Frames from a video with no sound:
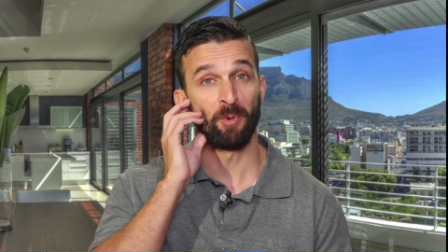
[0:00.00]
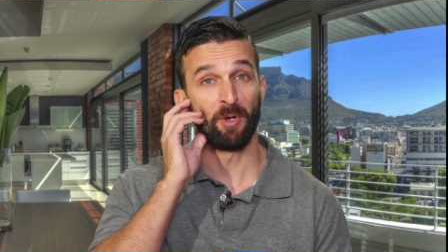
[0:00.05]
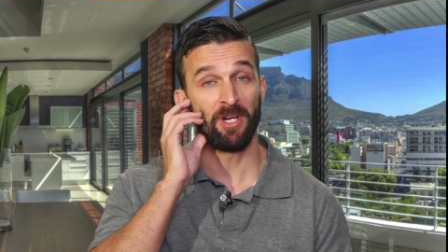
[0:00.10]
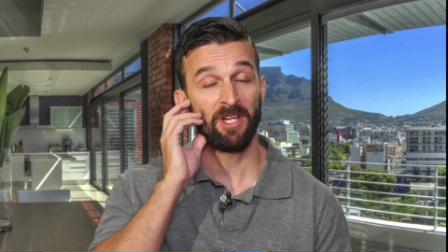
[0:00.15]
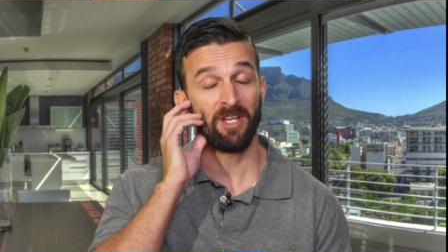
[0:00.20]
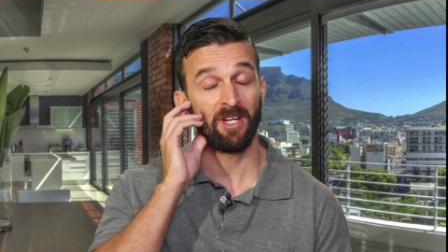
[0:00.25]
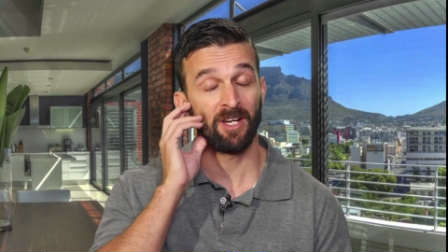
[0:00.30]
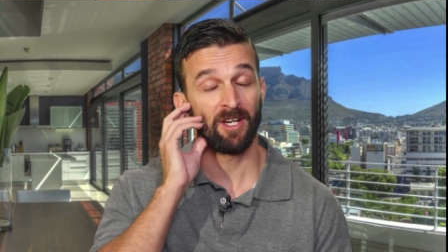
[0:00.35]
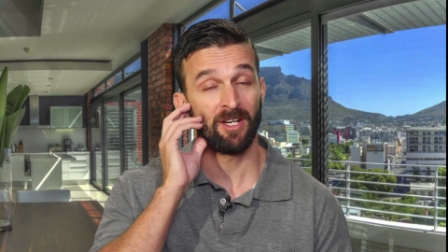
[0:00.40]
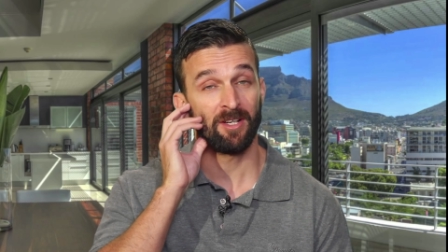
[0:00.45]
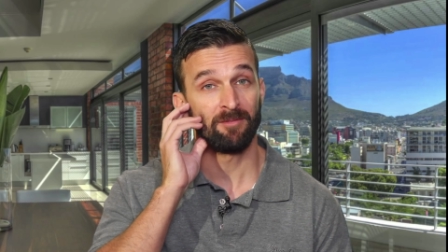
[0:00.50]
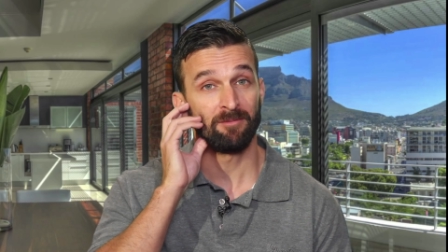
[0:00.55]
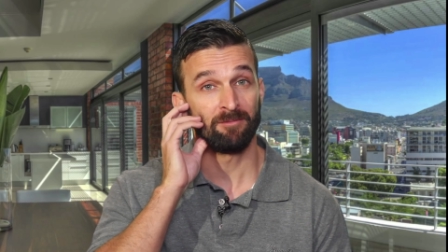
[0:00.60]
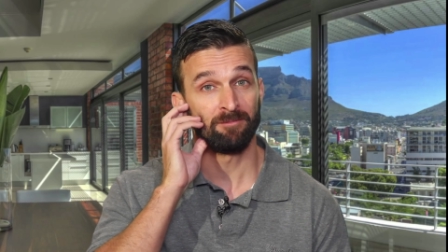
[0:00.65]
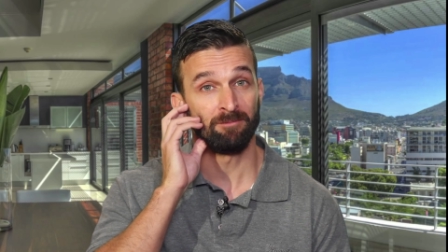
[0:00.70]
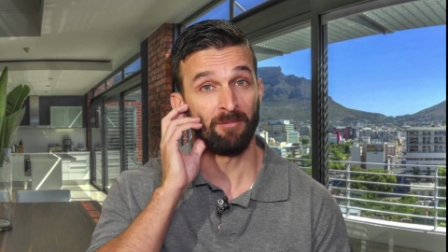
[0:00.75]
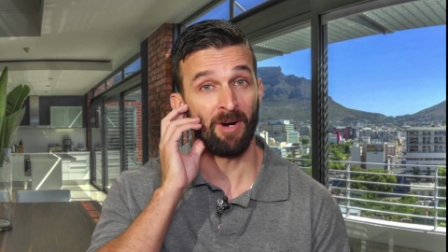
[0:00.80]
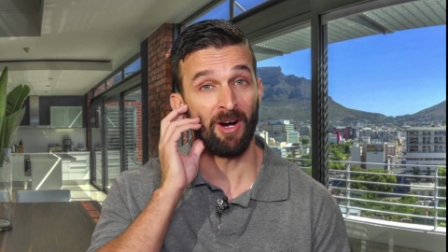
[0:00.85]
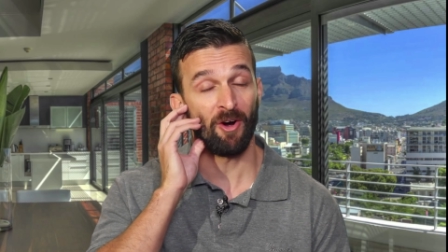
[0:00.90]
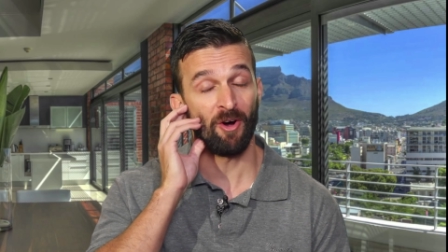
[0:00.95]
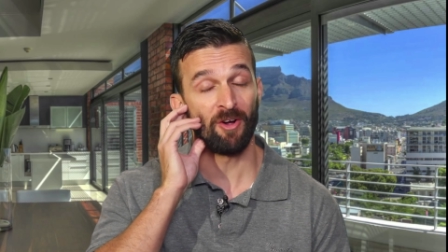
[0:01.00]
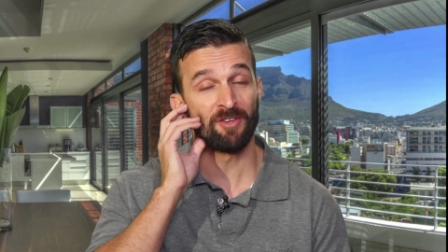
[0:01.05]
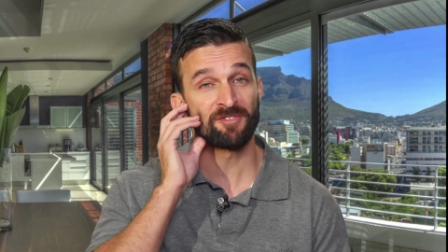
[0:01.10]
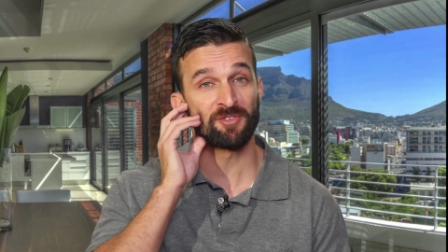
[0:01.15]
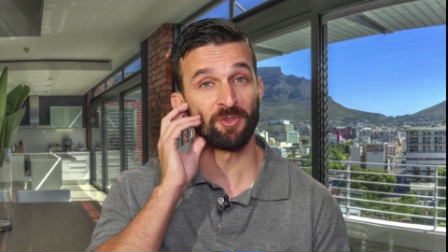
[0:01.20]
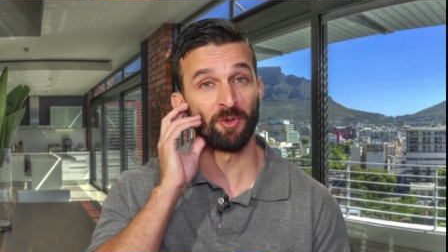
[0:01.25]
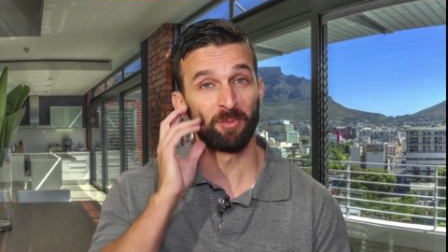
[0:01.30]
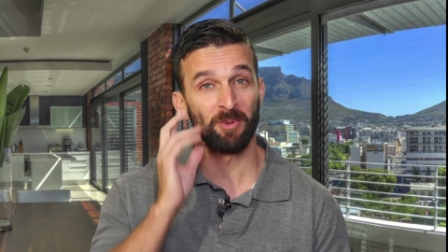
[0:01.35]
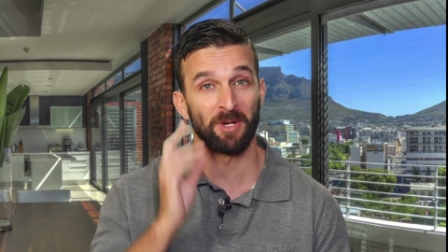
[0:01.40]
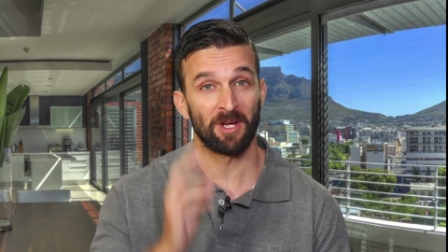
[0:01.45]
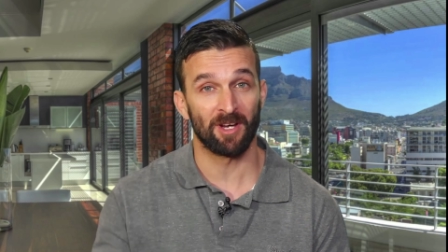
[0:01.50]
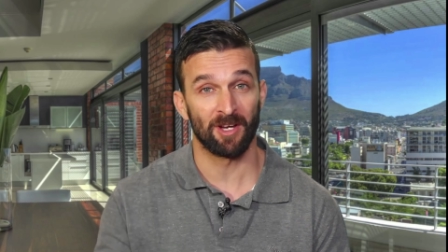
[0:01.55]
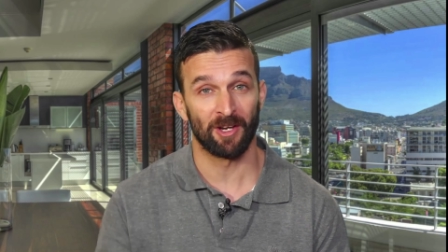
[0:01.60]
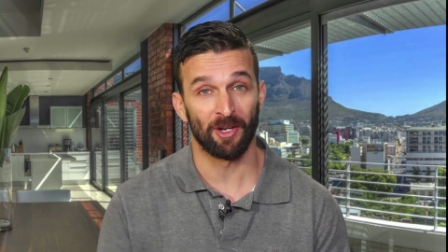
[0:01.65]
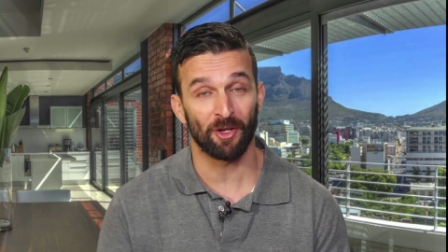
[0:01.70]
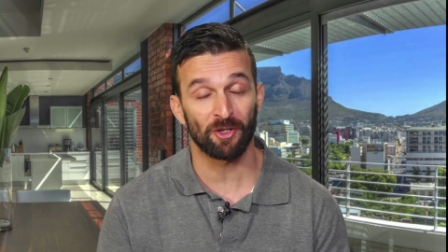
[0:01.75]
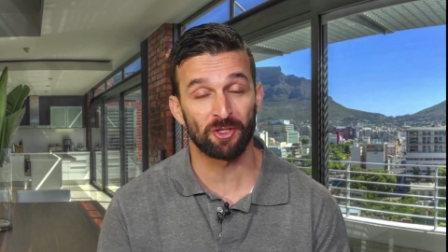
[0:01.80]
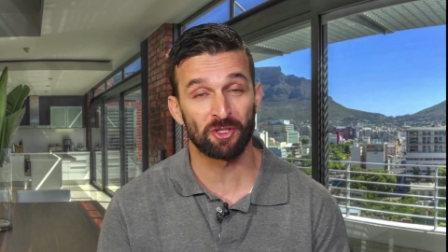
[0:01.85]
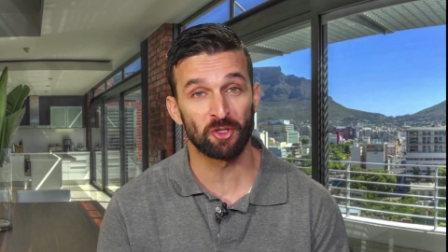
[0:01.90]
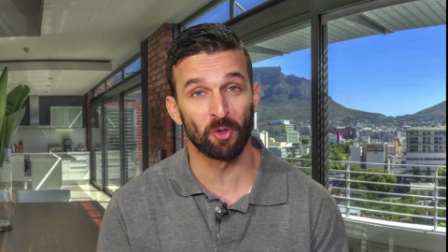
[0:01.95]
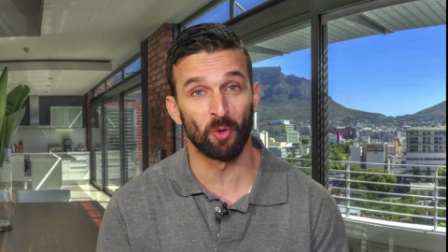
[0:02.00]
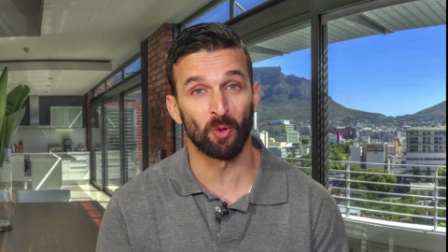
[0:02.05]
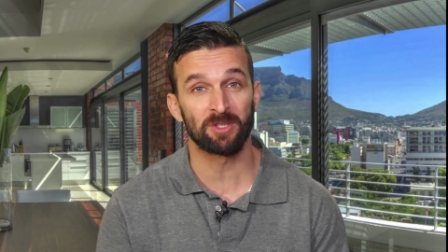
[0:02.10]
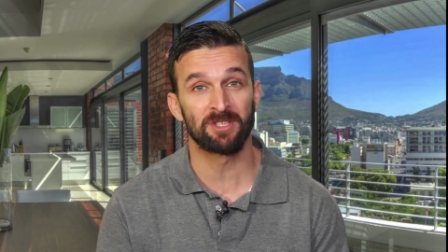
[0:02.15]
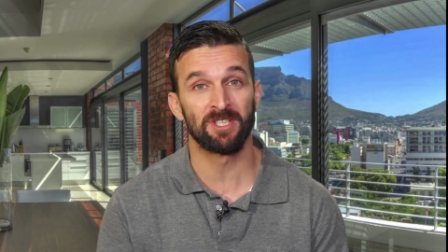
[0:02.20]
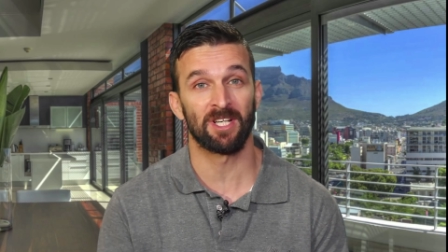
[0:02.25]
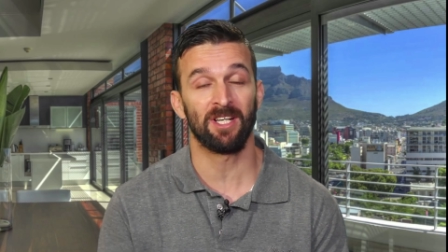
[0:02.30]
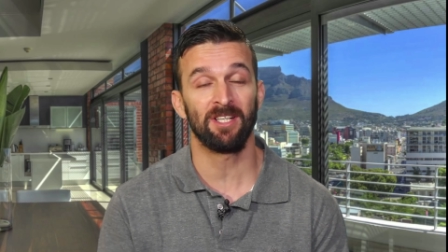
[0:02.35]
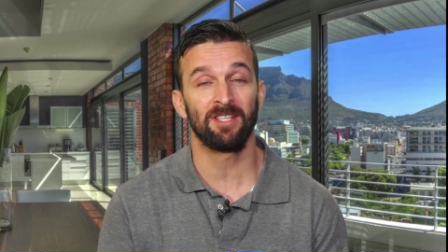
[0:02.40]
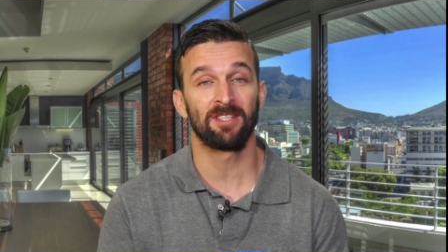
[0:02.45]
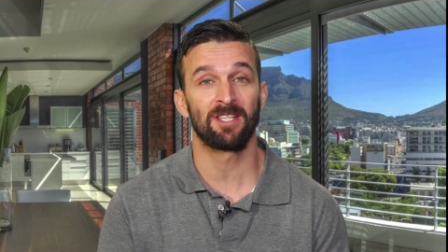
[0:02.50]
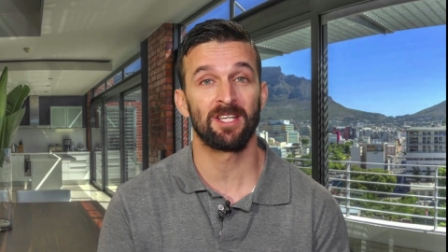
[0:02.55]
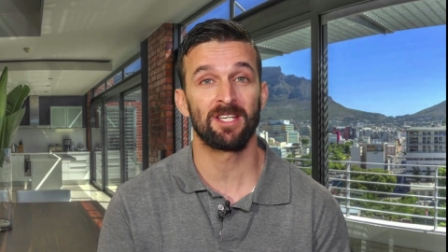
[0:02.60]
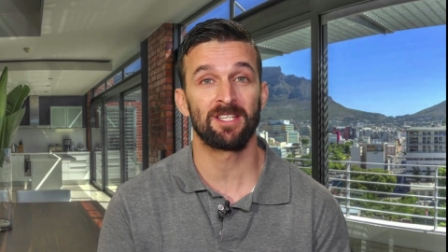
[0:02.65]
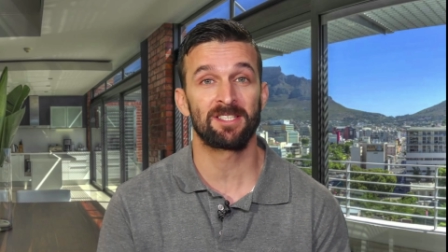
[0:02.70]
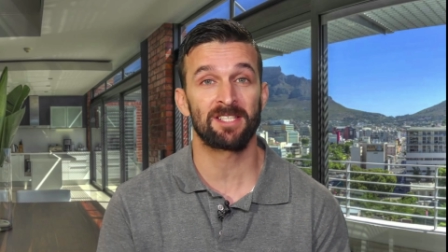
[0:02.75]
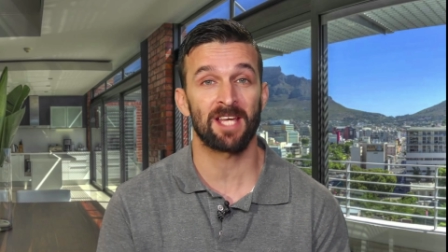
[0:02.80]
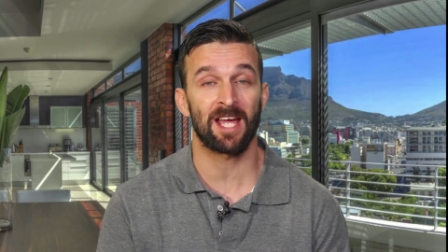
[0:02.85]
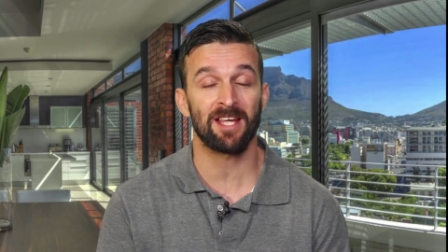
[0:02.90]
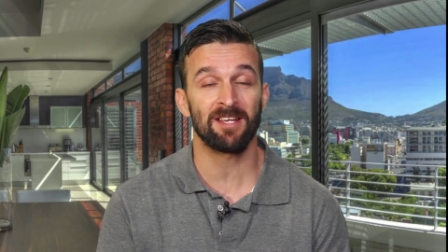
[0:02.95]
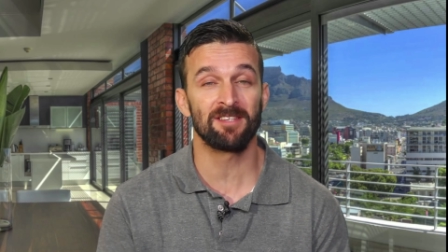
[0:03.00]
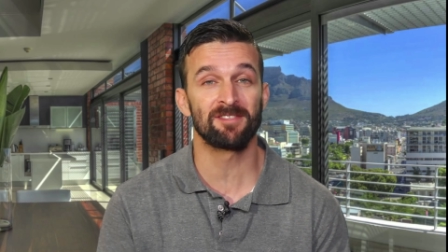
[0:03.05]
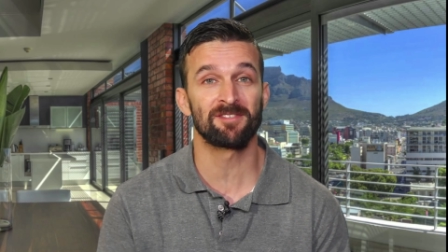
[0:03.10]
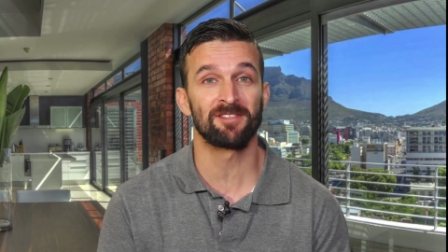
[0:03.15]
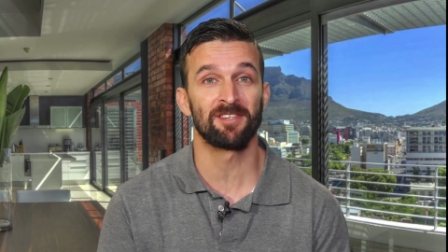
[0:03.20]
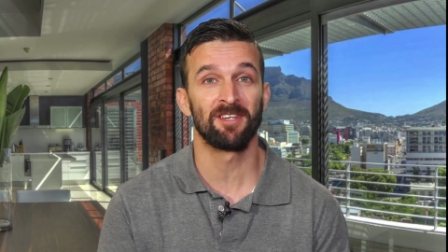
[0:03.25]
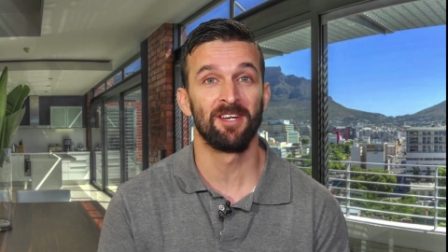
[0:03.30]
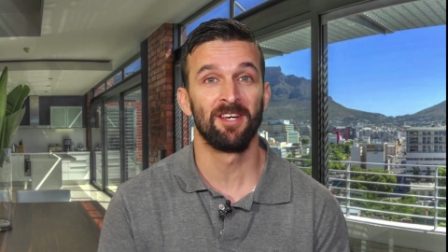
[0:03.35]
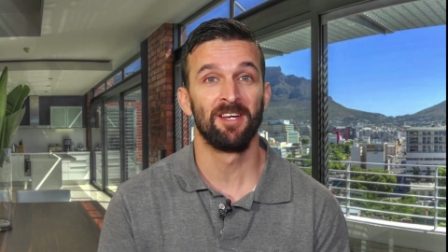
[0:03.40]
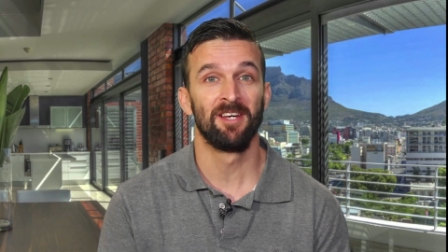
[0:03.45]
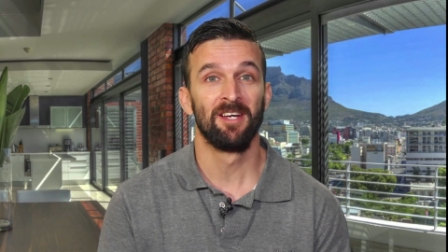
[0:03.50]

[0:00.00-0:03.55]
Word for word: Bernie. Uh, my answer will be a lot shorter than Tank's.